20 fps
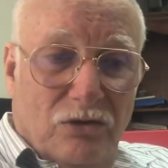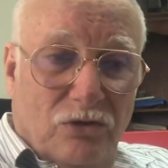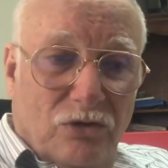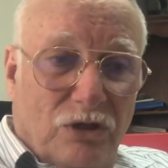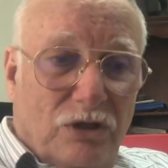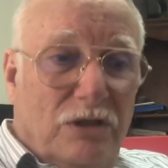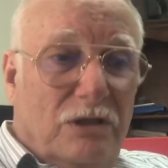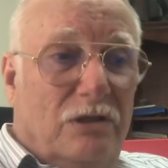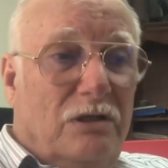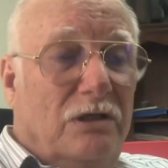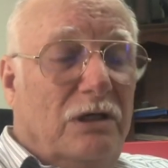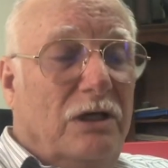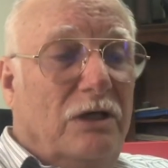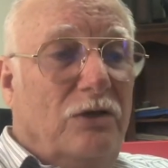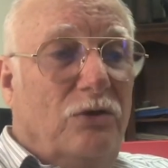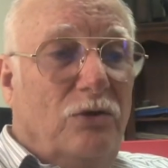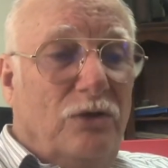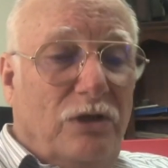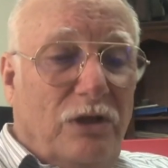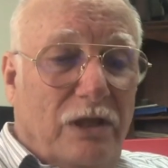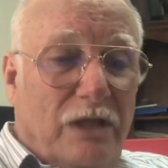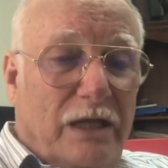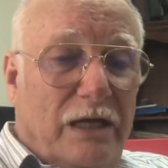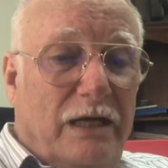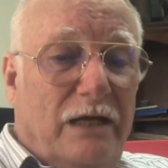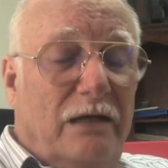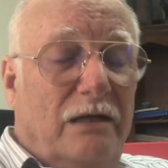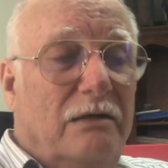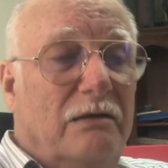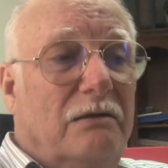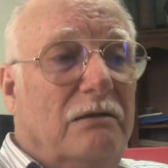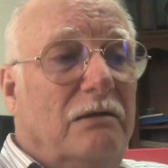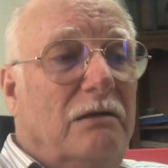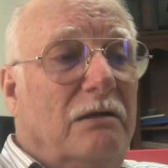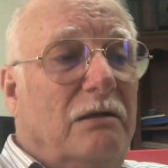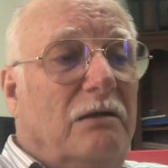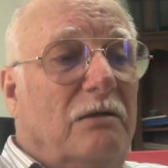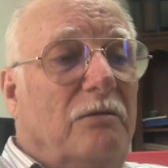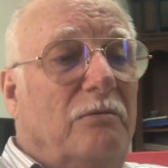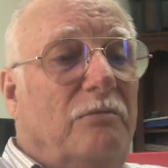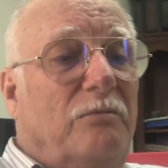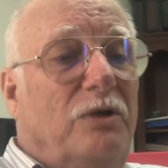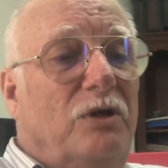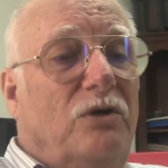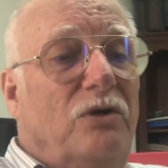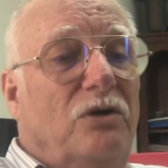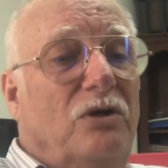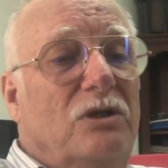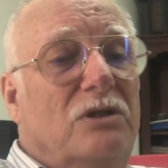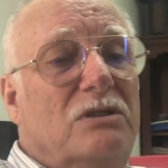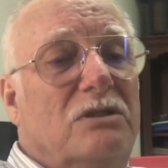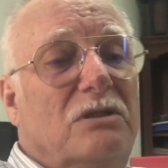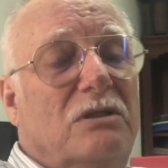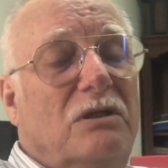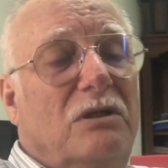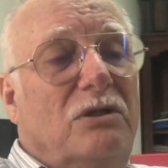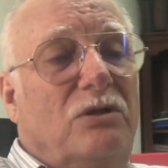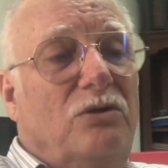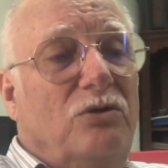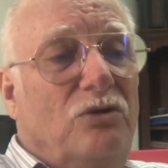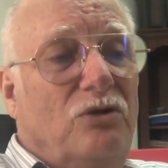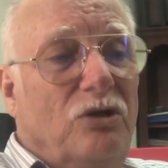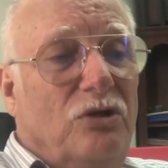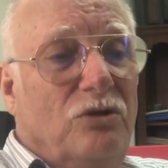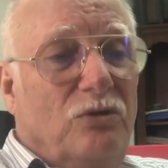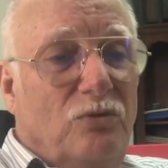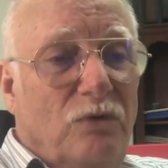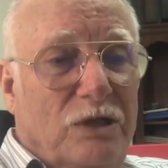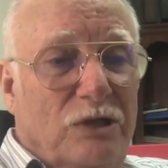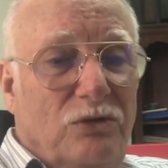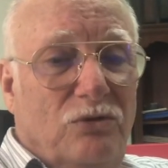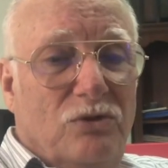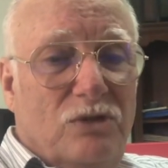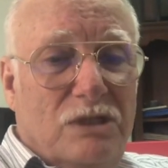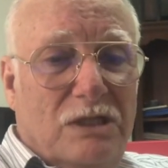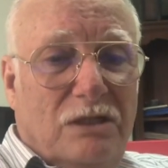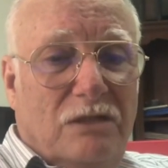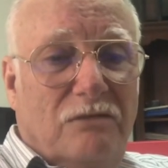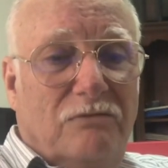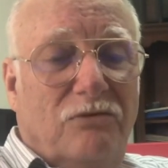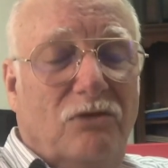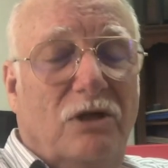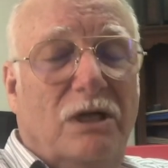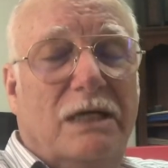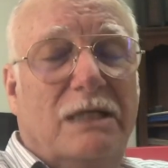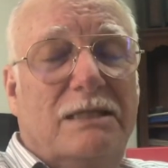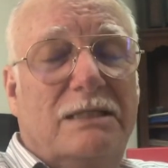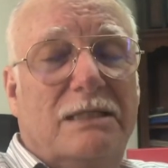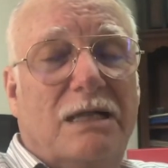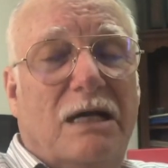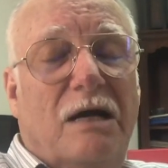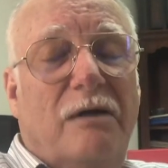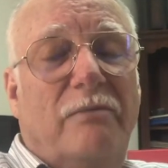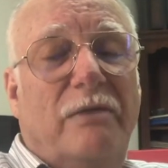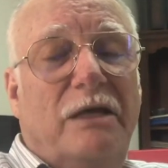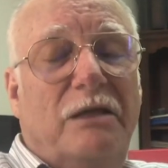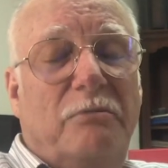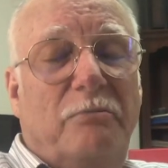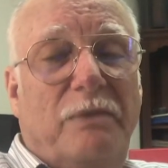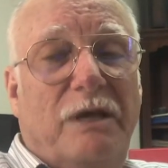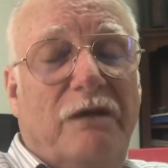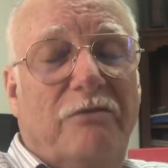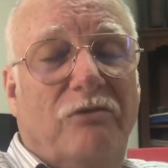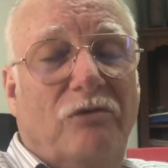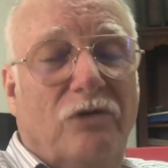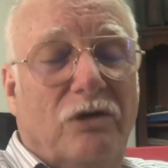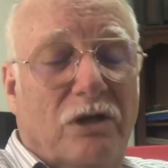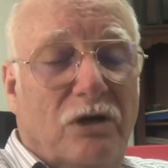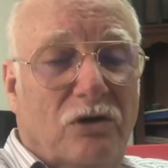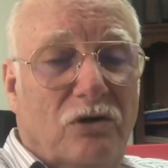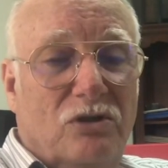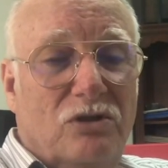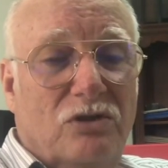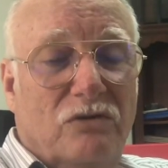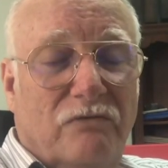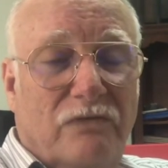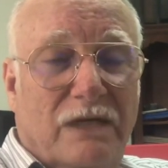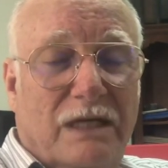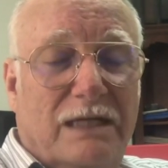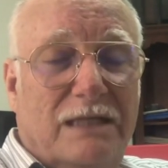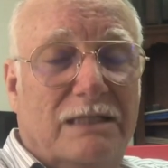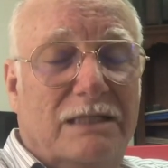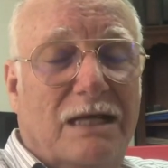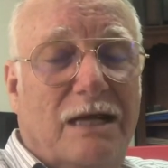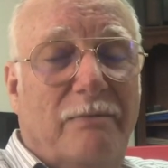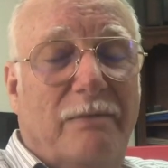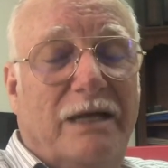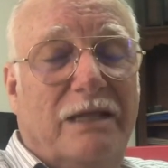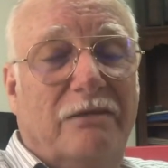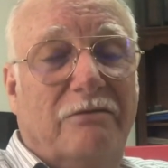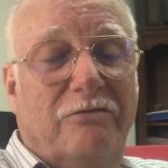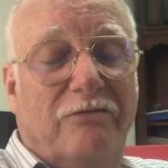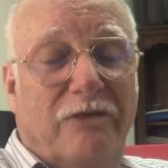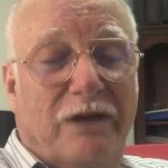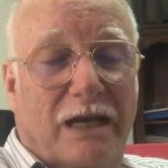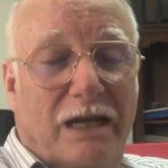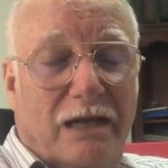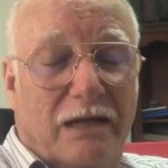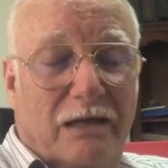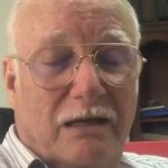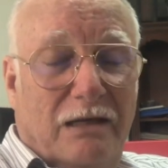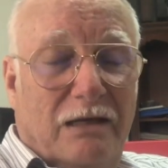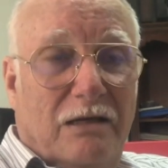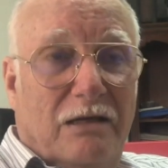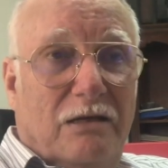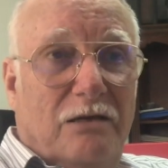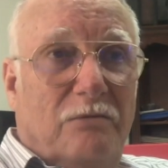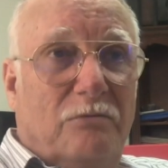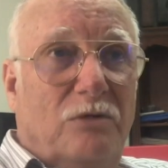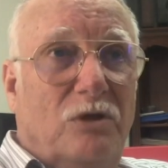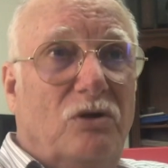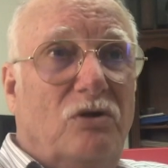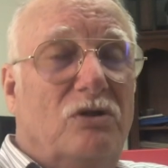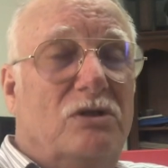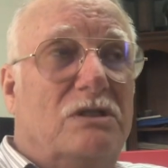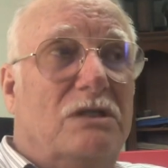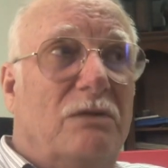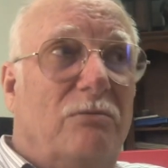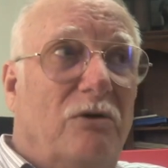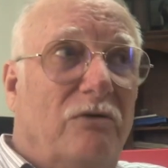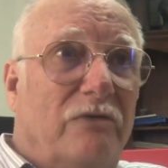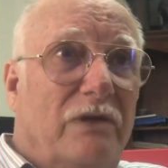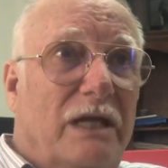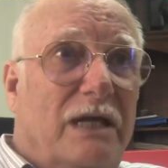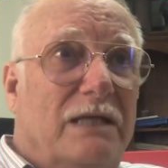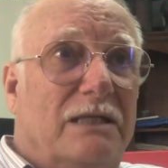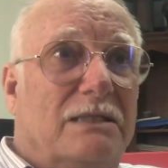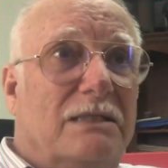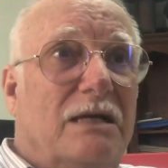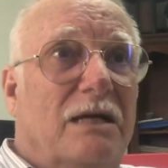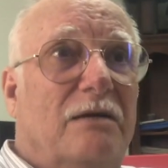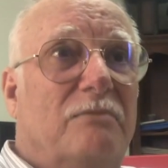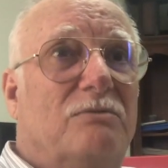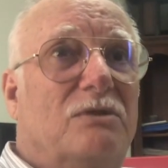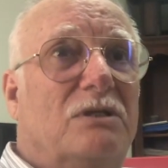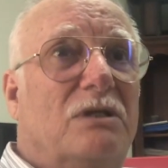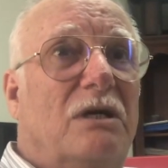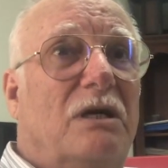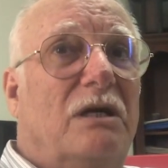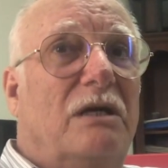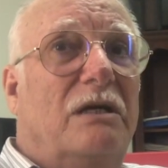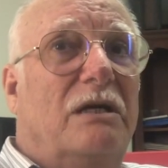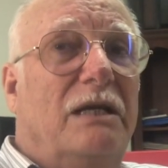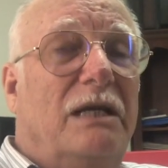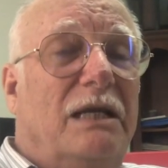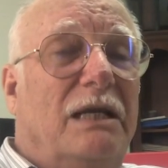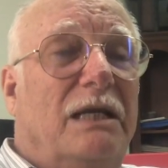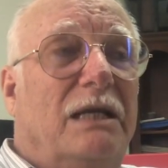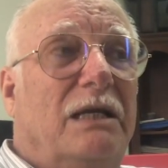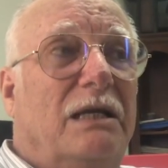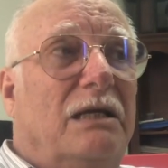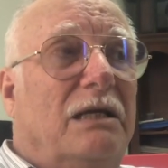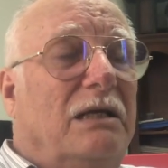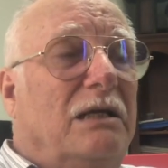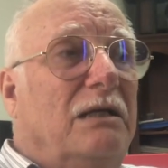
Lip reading: a good thing, because you don't want to sit for exam and pay for the cost of the exam and fail. Because some of the exams are really